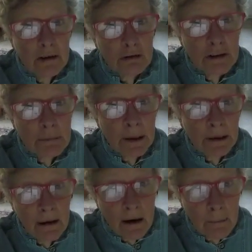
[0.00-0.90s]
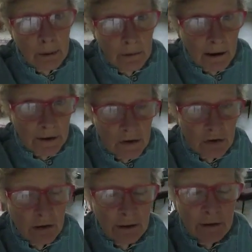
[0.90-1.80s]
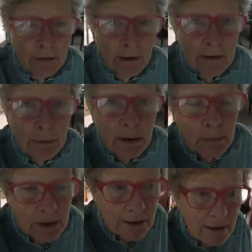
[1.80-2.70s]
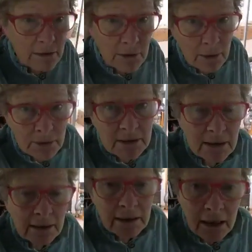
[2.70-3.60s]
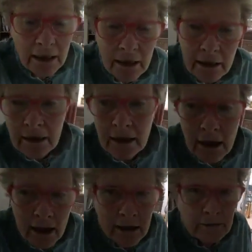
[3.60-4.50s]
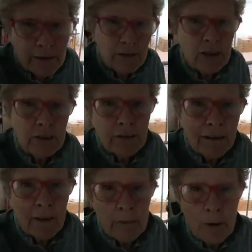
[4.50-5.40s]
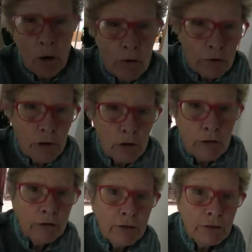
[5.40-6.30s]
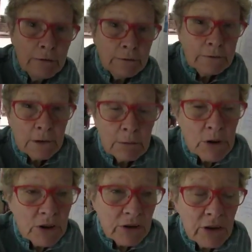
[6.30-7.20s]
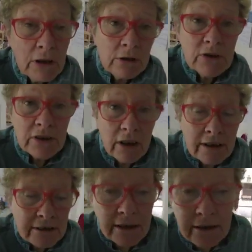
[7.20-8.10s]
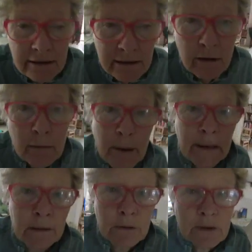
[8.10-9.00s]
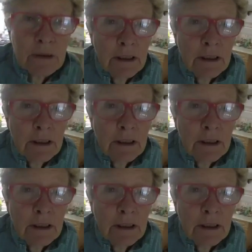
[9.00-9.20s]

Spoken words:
creeping up ladders, trying to find the plumbers to give them a cup of tea, and eventually found them on the roof, which is a good sign seeing it's solar panels.